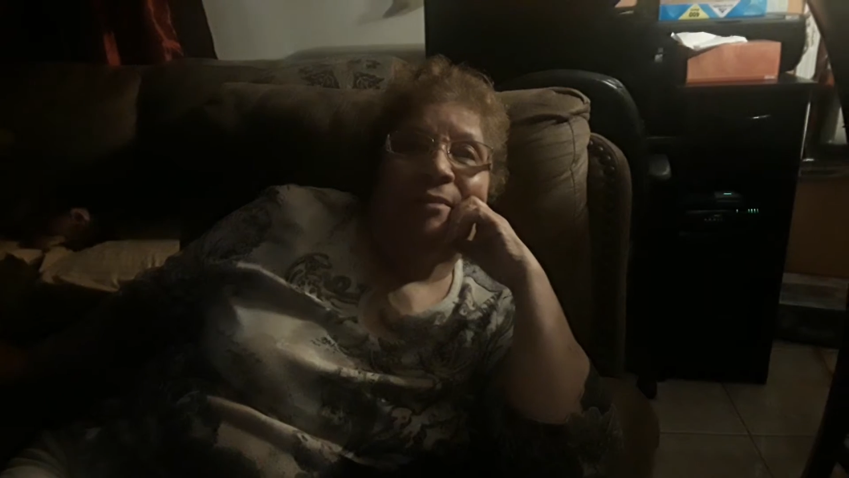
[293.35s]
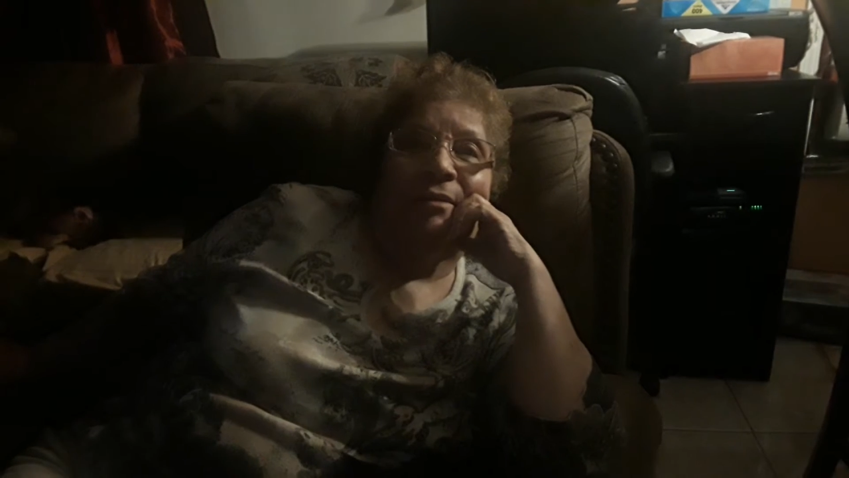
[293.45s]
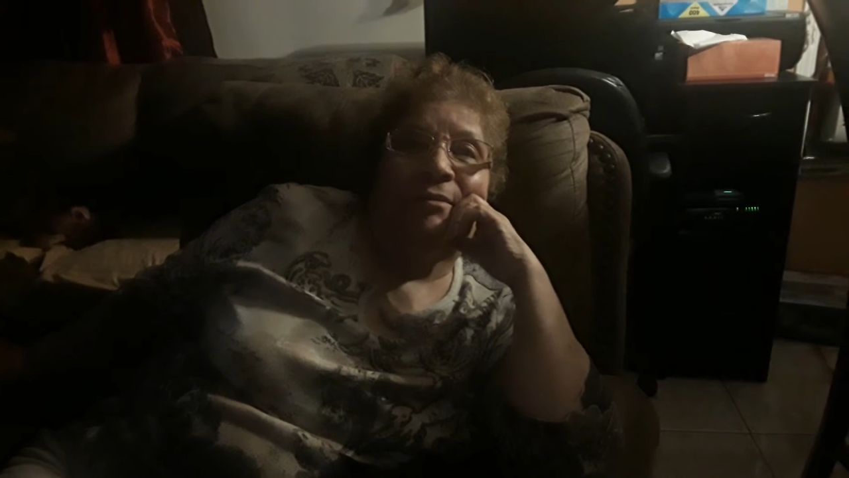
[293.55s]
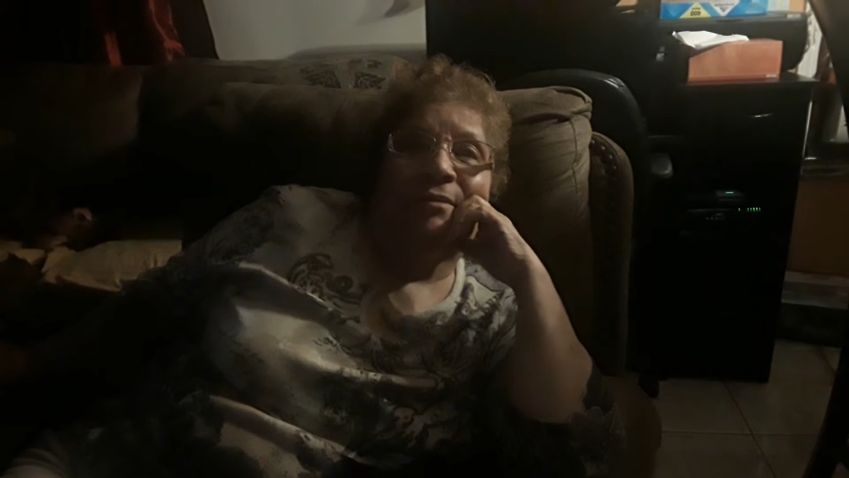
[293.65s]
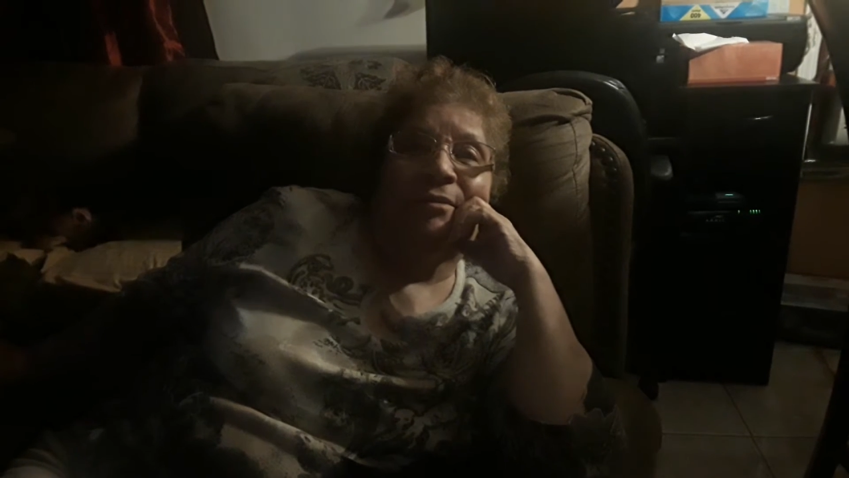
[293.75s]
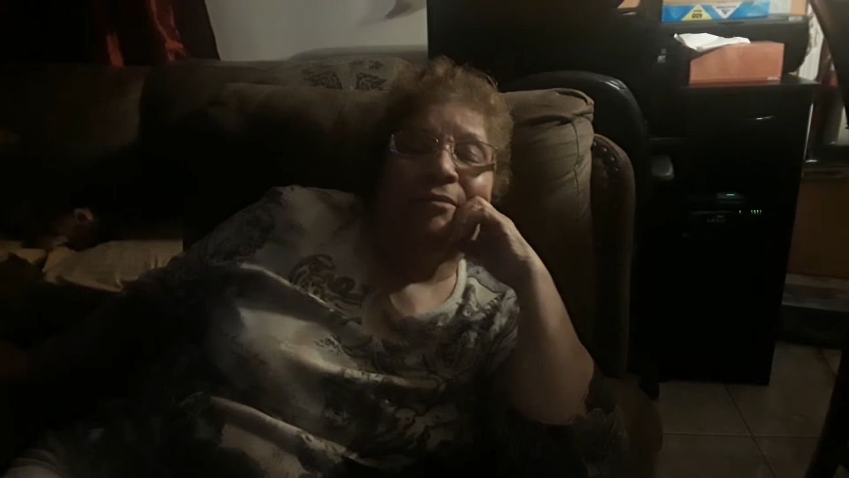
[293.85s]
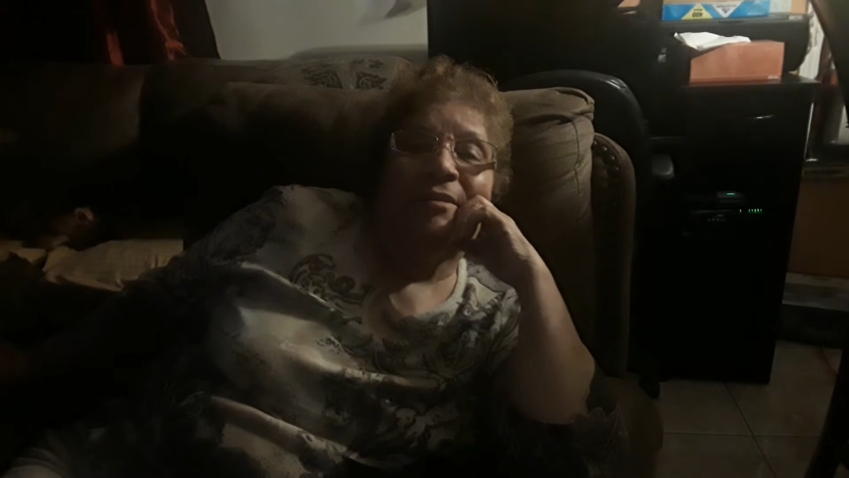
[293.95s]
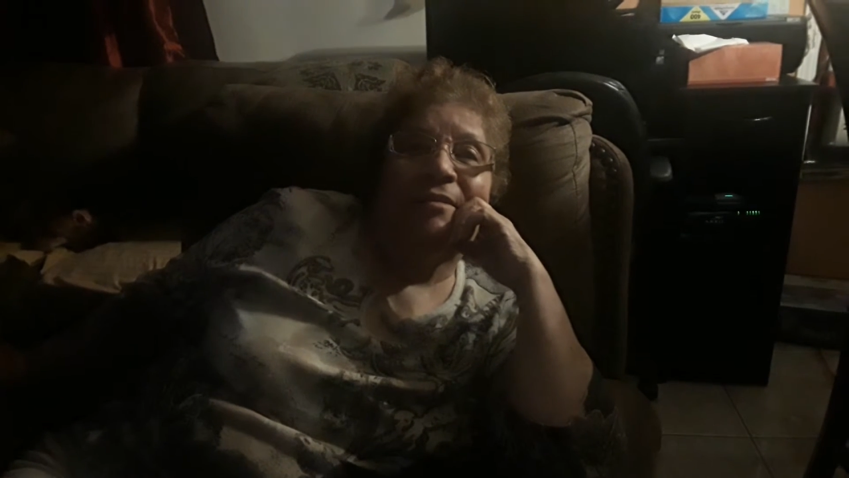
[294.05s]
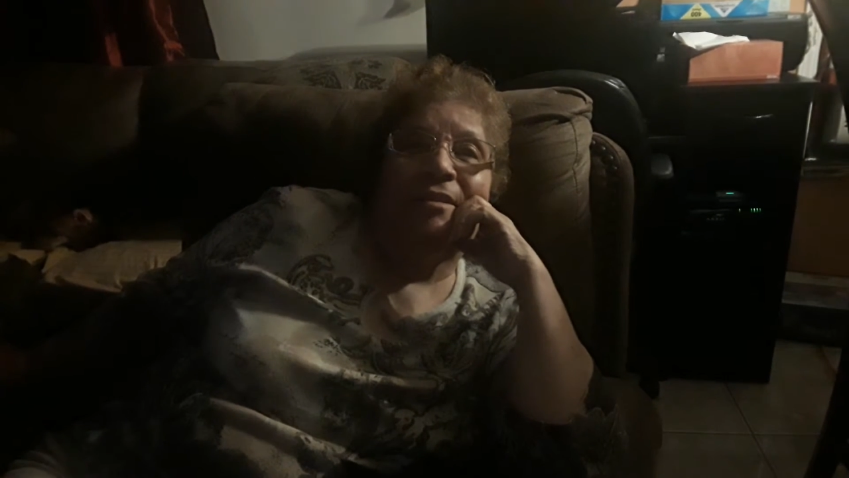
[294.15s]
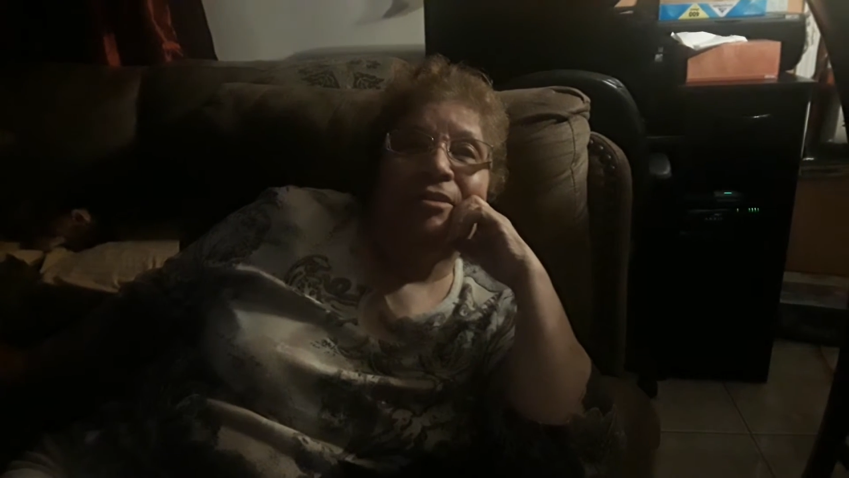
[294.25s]
There was no
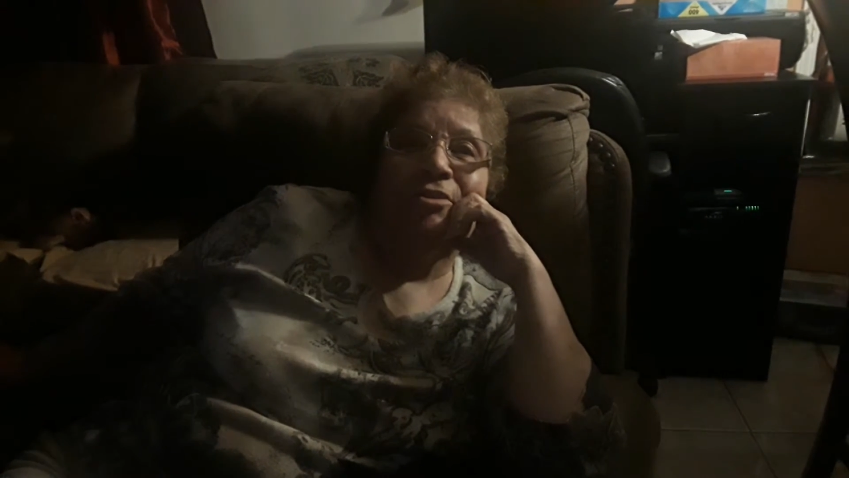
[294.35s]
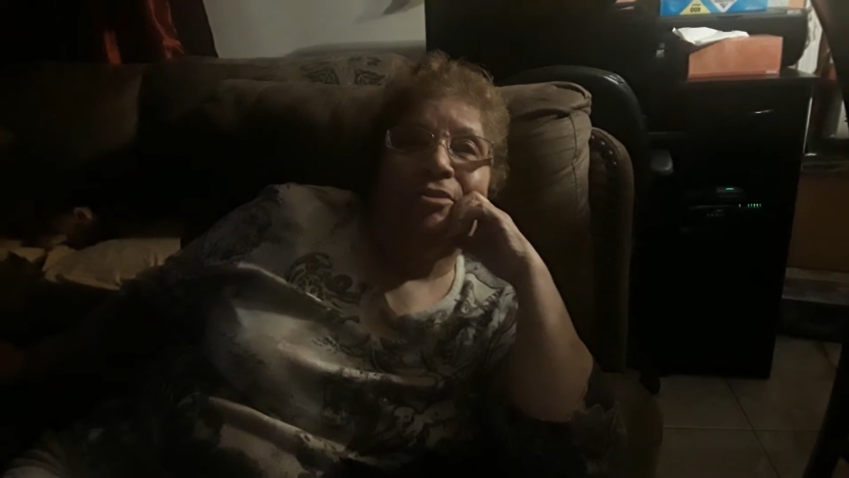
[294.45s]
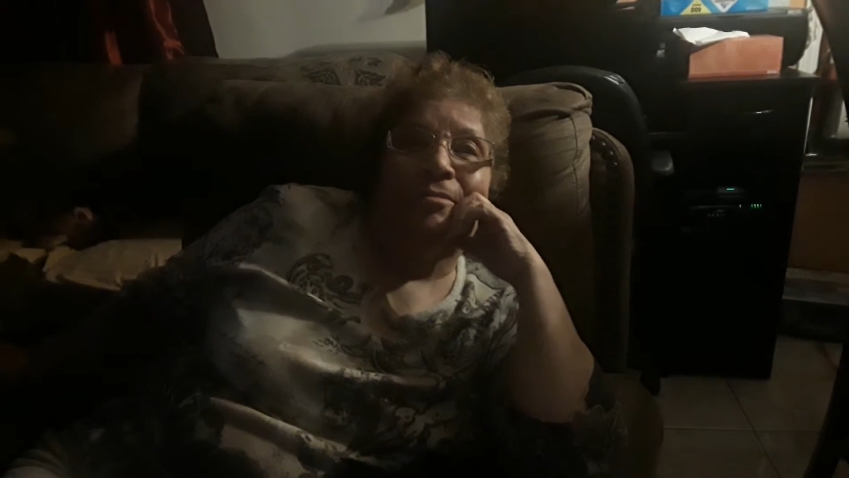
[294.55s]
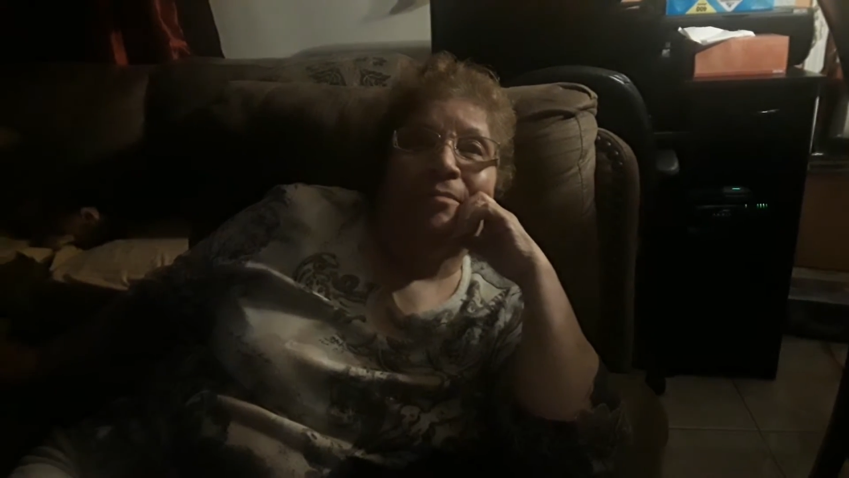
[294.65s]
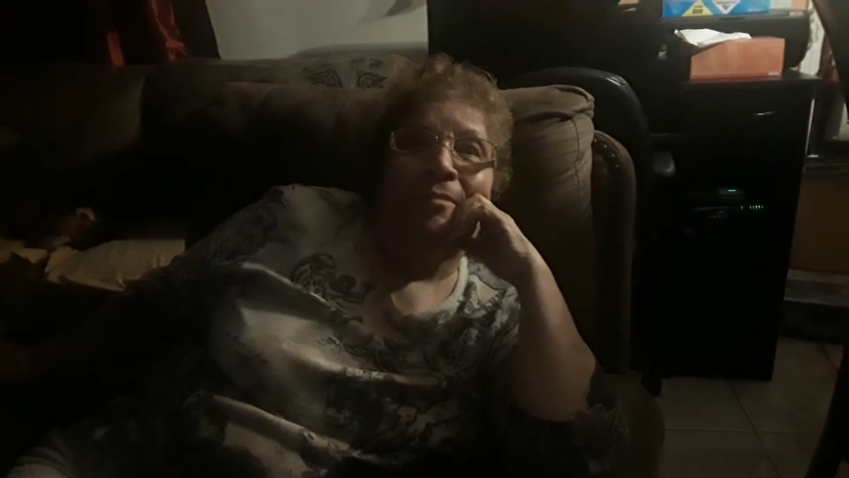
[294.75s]
distinction.